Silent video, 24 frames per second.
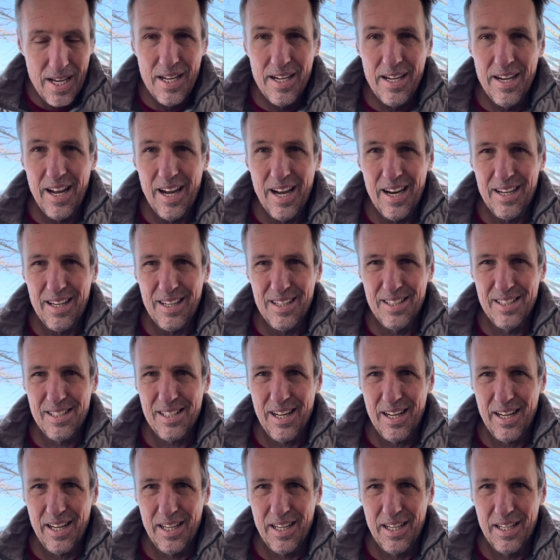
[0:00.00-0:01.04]
Now it looks
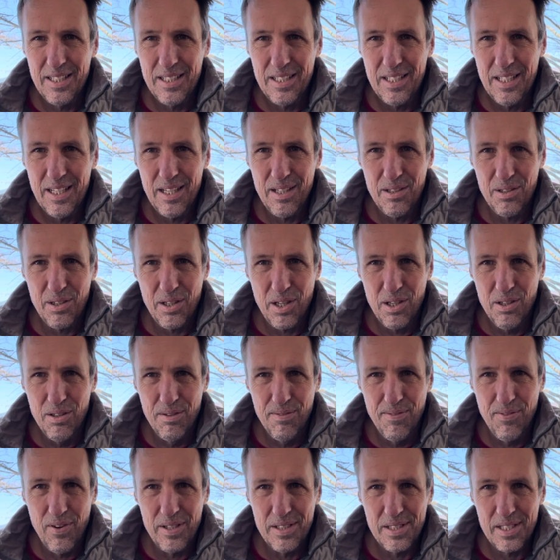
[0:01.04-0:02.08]
like a little cold
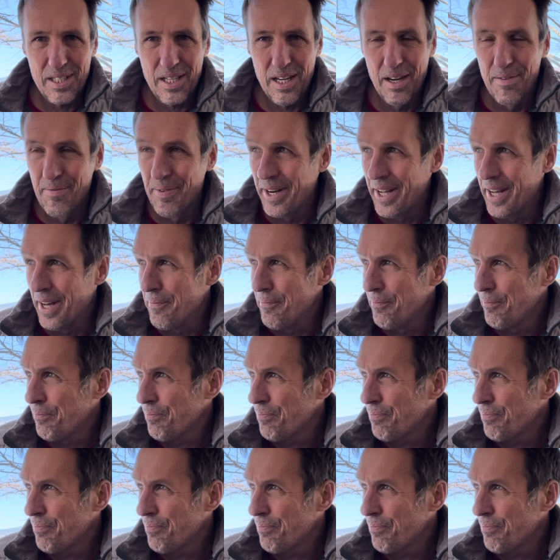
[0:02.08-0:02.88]
front's coming in